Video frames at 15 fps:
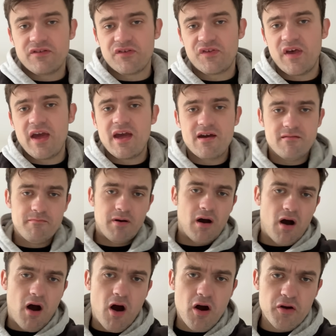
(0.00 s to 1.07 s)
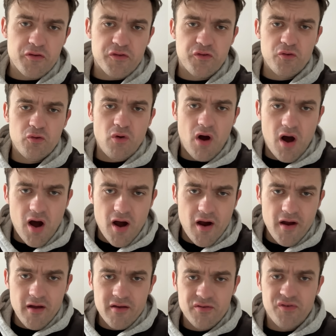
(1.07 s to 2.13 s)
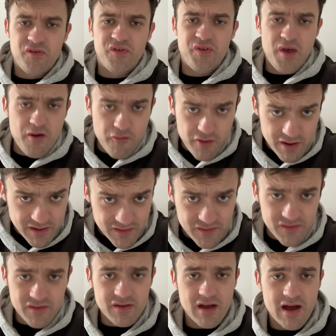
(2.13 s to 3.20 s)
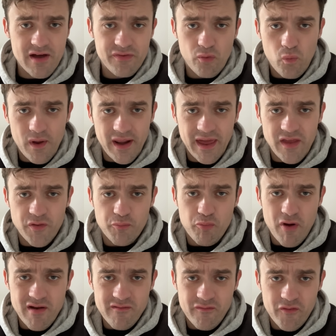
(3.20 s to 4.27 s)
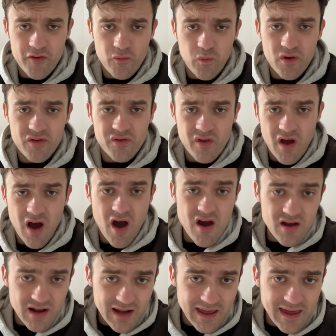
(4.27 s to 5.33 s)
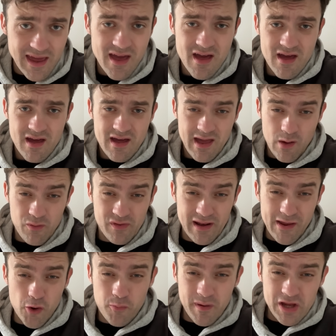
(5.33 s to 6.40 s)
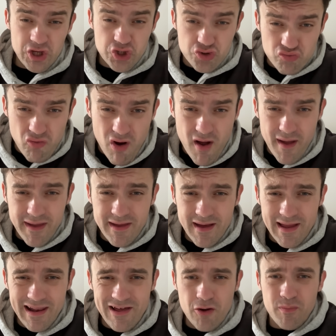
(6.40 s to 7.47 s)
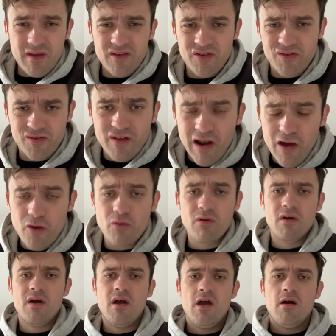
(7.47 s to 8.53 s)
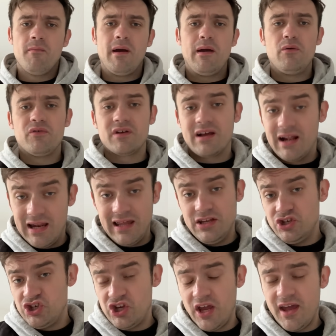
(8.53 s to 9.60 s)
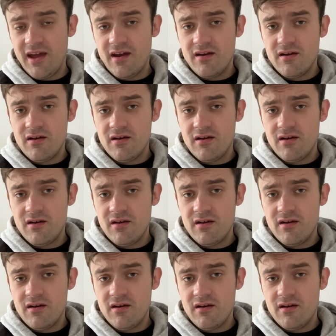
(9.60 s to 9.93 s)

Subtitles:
to say it, but Arsenal are serious. The win against Brentford was ugly. It was a little bit dry, a little bit slow, but it was a clean sheet.